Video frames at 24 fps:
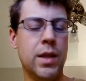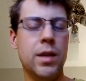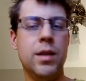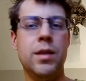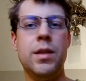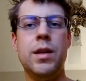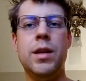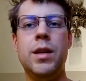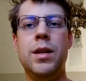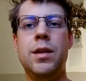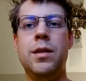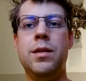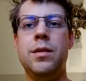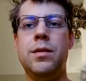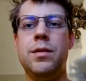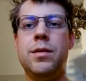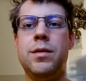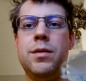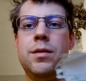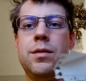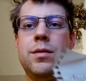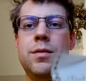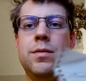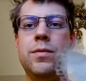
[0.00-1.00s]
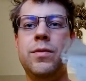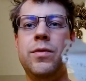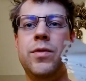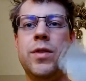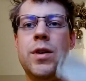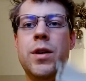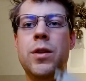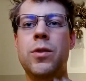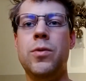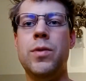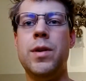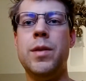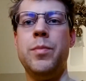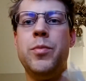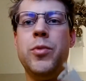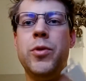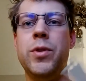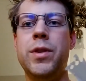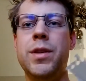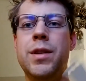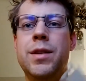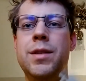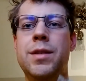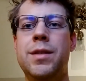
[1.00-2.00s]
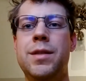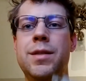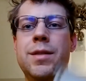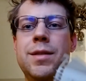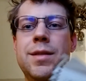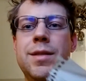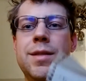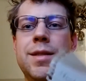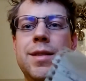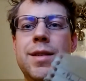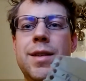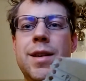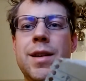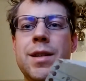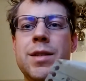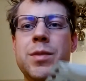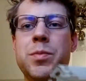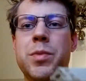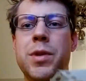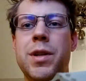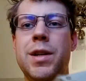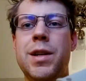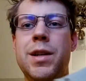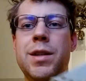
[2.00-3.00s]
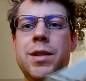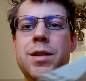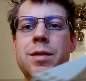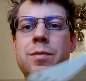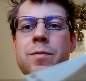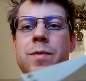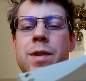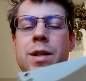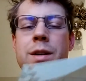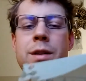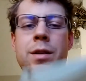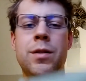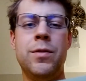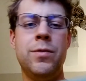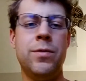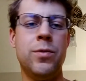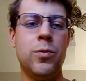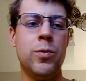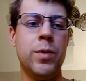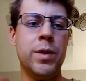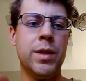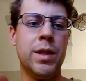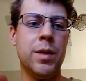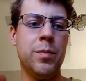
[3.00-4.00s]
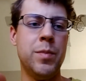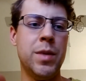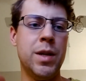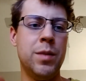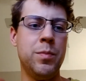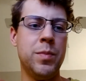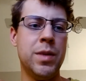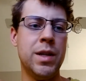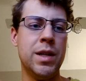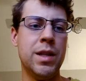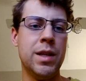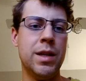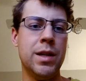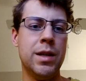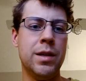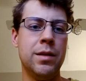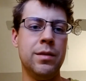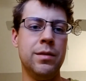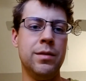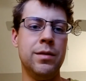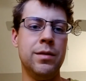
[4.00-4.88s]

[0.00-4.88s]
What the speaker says: They didn't follow up with an explanation for what they meant by that.